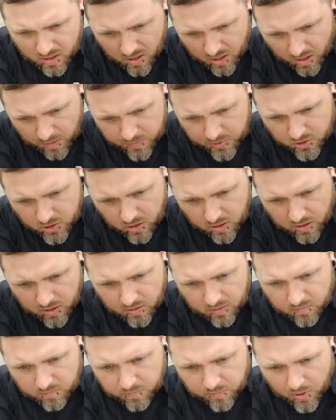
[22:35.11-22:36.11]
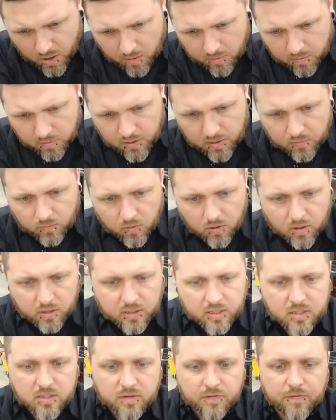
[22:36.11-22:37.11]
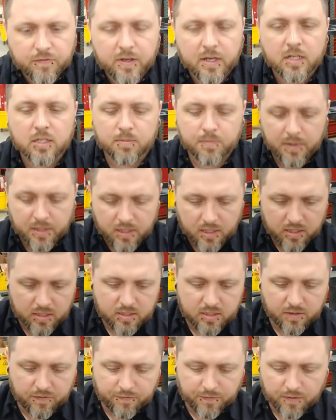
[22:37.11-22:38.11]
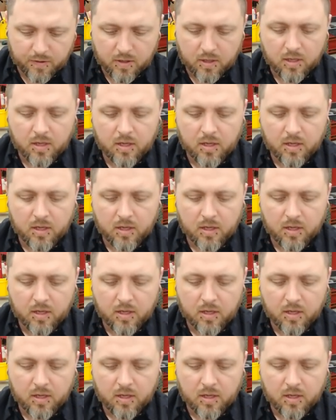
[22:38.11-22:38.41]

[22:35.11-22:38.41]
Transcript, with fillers: And I'm sure it probably worked as a fix because if,